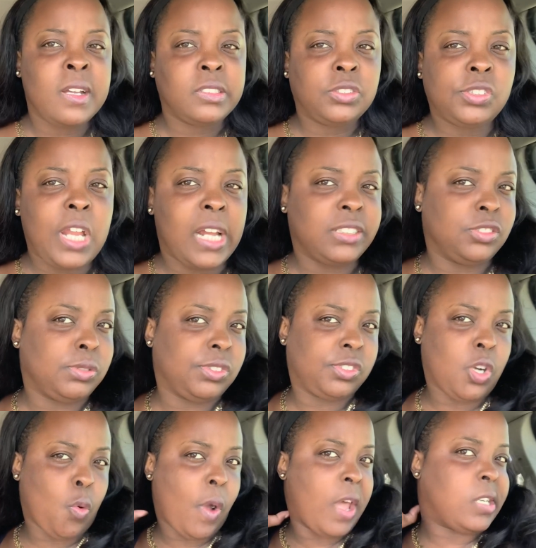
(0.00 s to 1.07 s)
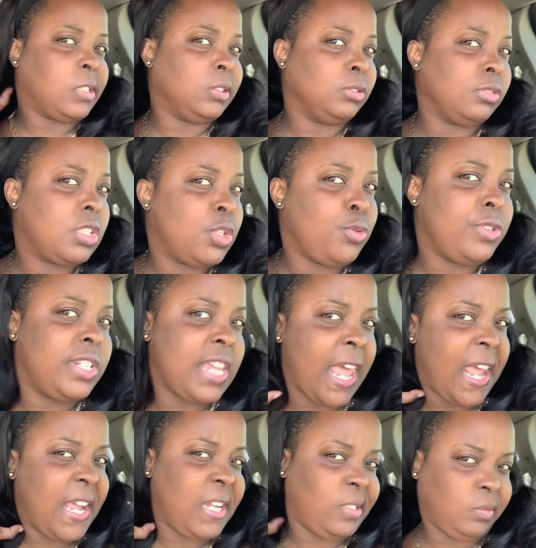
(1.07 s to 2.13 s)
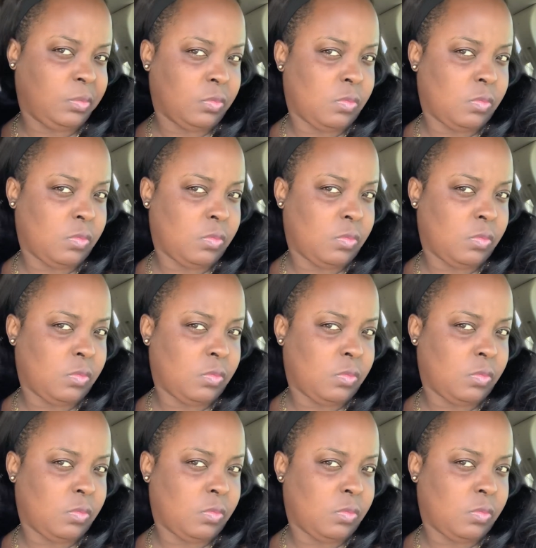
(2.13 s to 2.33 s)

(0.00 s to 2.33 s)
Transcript: So that is what's going on today.